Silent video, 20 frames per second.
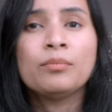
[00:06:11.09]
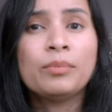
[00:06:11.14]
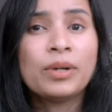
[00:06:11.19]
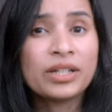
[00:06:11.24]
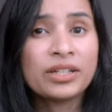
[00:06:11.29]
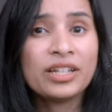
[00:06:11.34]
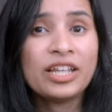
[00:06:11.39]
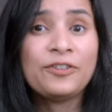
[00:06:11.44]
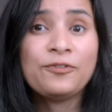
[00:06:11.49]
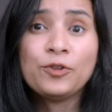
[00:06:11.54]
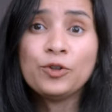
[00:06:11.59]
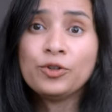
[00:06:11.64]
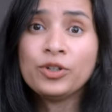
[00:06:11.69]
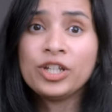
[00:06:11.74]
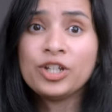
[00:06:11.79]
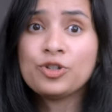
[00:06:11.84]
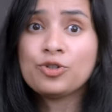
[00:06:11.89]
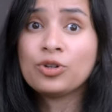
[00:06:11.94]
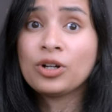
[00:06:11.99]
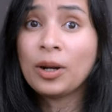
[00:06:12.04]
But if you
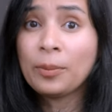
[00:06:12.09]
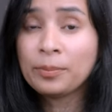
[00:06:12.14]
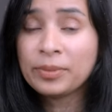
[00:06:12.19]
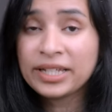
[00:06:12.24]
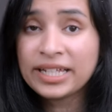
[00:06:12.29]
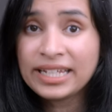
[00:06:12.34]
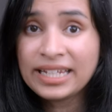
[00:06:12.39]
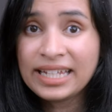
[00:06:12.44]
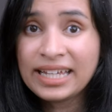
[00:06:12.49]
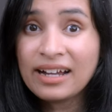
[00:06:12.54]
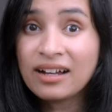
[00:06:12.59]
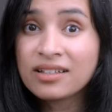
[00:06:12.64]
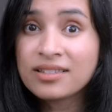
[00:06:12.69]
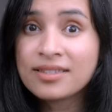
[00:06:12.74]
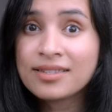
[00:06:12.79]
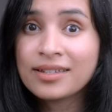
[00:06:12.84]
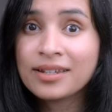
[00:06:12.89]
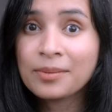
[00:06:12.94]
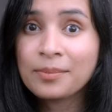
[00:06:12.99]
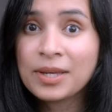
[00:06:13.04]
need to completely
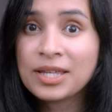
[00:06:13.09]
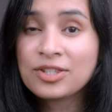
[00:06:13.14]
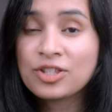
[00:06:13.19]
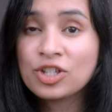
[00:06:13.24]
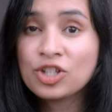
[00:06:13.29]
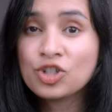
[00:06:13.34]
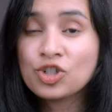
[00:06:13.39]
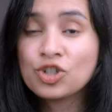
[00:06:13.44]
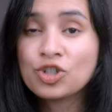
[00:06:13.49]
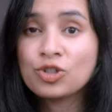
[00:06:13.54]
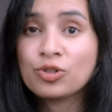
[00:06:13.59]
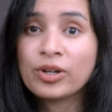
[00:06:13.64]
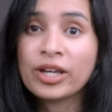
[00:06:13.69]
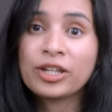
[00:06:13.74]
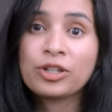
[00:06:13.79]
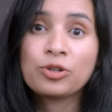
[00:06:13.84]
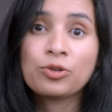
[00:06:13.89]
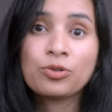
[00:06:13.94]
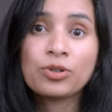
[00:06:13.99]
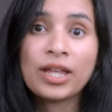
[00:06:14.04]
unsend a message, you
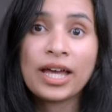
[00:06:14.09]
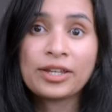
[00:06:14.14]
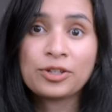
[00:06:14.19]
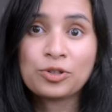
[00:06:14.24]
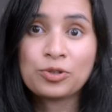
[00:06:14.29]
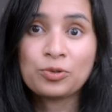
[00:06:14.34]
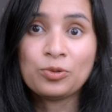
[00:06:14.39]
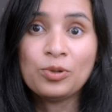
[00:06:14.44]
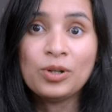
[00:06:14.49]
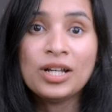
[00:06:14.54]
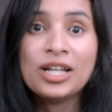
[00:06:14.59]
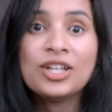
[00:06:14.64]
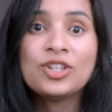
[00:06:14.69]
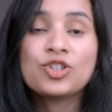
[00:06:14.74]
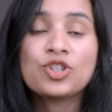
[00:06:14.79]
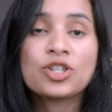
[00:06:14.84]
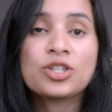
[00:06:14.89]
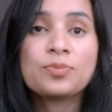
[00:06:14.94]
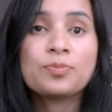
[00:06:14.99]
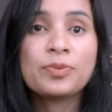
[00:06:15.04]
can do that too.
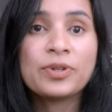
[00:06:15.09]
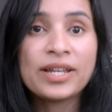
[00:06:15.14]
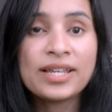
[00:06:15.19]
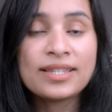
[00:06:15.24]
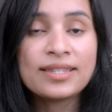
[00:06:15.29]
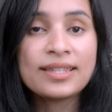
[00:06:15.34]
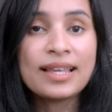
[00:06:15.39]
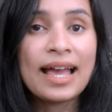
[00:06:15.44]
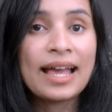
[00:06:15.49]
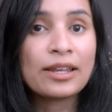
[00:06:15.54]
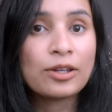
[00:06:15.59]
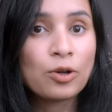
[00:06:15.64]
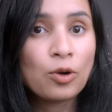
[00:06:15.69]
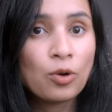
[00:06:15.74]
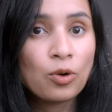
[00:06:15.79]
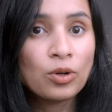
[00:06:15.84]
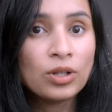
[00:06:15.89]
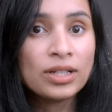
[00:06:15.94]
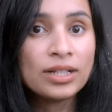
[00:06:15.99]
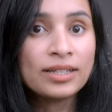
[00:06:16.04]
Just press and
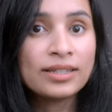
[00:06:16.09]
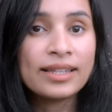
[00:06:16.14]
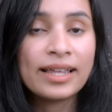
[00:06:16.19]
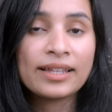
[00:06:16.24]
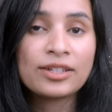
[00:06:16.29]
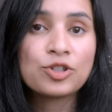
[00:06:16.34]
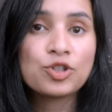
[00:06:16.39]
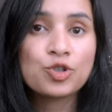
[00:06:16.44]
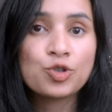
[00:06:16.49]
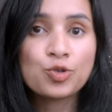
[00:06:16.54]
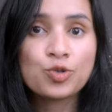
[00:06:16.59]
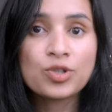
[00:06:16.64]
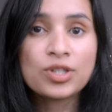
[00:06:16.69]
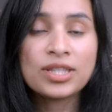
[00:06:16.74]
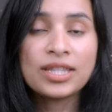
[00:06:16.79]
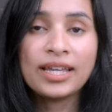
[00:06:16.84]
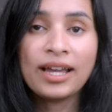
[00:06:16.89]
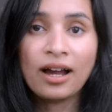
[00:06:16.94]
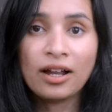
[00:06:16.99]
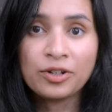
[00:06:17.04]
hold, then choose
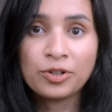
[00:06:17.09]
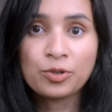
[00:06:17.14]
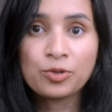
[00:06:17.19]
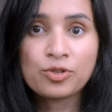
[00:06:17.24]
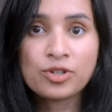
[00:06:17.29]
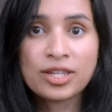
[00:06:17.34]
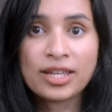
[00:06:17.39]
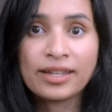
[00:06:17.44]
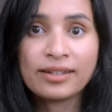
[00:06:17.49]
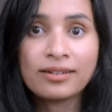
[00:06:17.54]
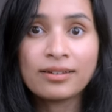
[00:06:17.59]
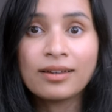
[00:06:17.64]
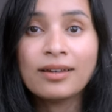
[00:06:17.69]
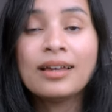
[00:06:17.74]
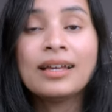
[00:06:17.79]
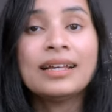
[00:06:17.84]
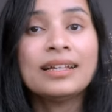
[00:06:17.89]
the undo send.